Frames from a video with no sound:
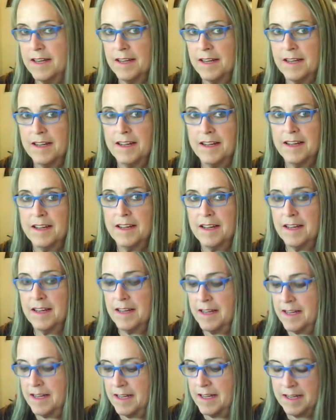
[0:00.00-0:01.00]

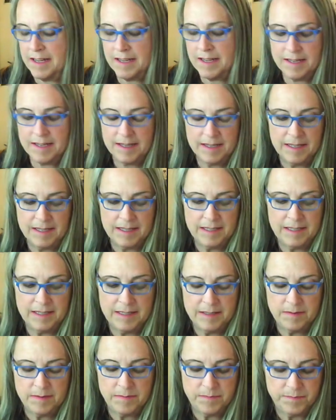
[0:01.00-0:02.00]

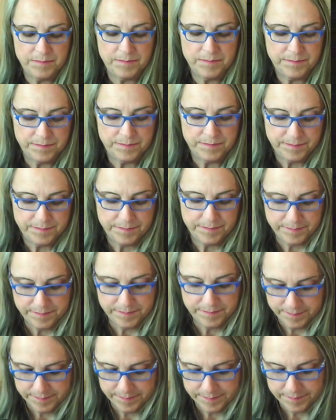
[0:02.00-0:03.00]

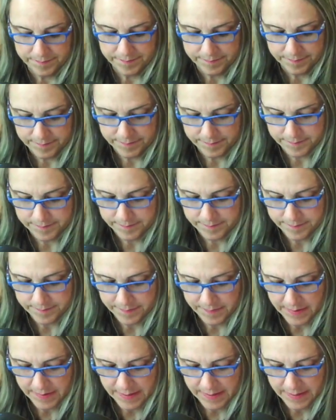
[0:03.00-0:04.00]

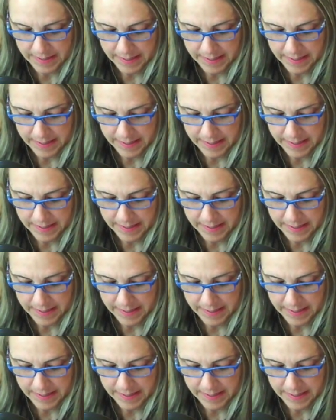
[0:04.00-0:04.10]
[no speech]